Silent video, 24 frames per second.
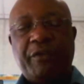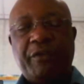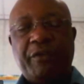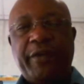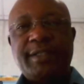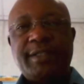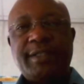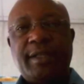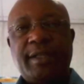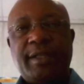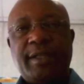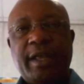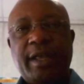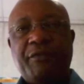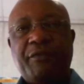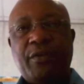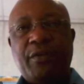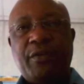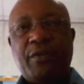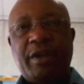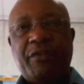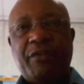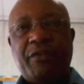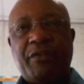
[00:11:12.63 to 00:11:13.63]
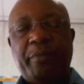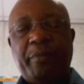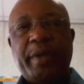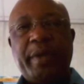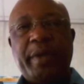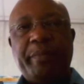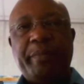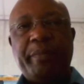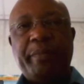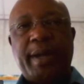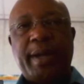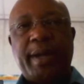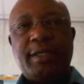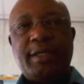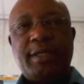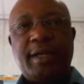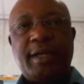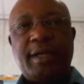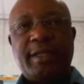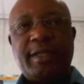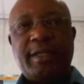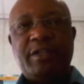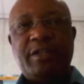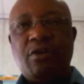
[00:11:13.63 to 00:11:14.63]
So the first thing for development
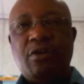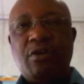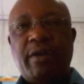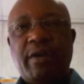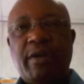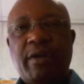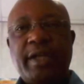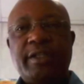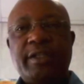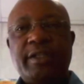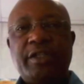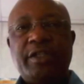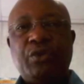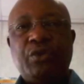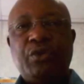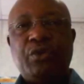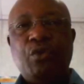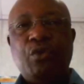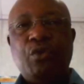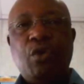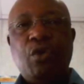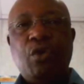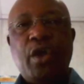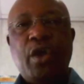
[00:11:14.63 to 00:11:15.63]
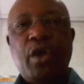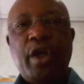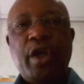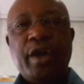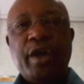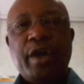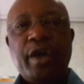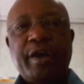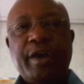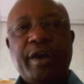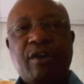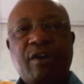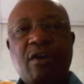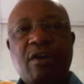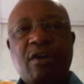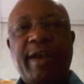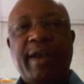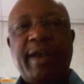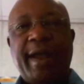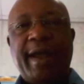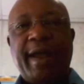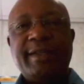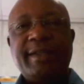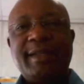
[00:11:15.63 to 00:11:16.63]
partners and donors is to
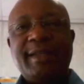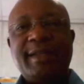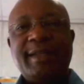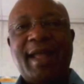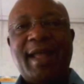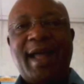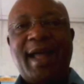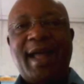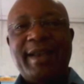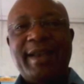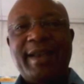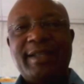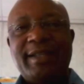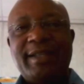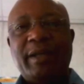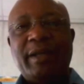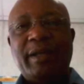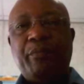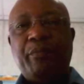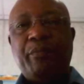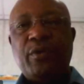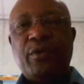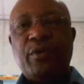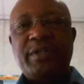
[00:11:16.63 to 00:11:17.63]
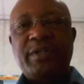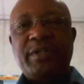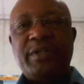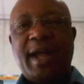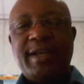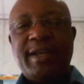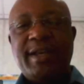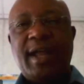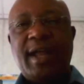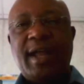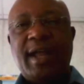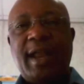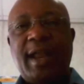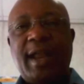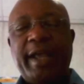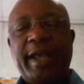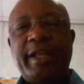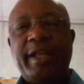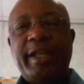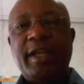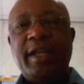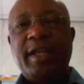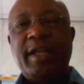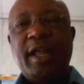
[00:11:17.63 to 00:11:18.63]
recognize and support,
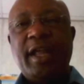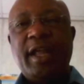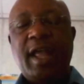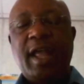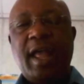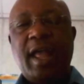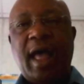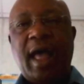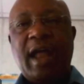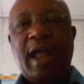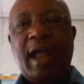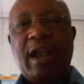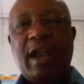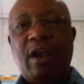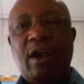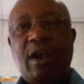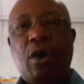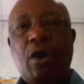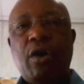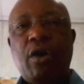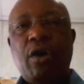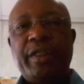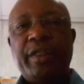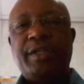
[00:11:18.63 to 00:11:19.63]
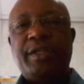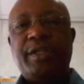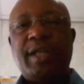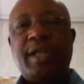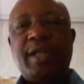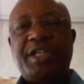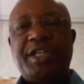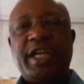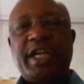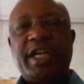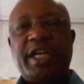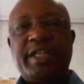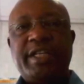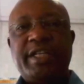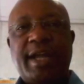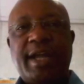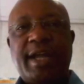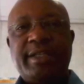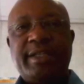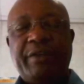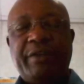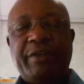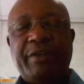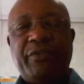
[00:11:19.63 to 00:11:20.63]
underline along this
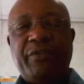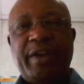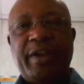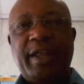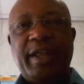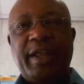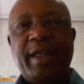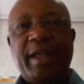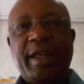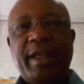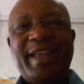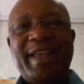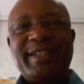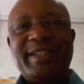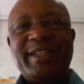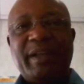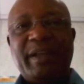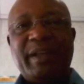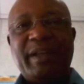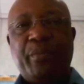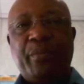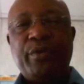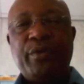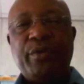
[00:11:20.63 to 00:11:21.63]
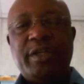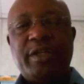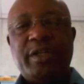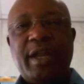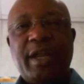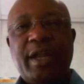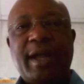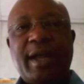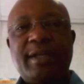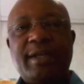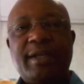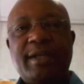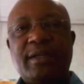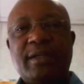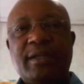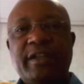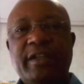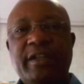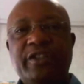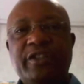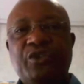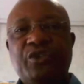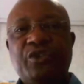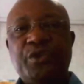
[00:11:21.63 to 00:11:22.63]
agenda, and even support the
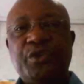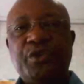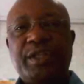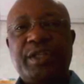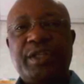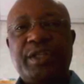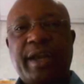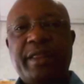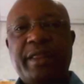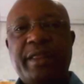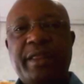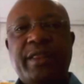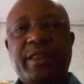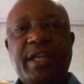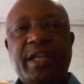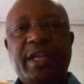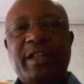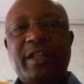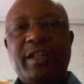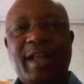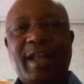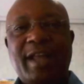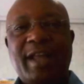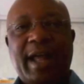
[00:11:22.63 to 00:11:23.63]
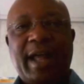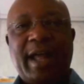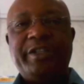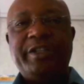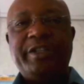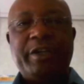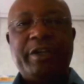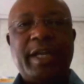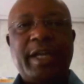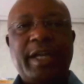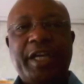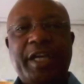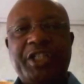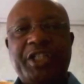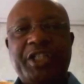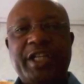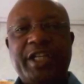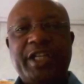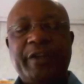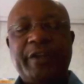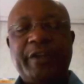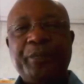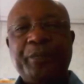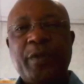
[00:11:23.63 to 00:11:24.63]
countries to strengthen their
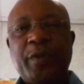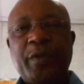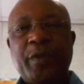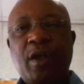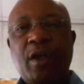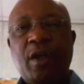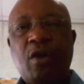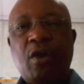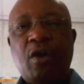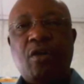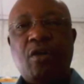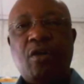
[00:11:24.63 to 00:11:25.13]
articulation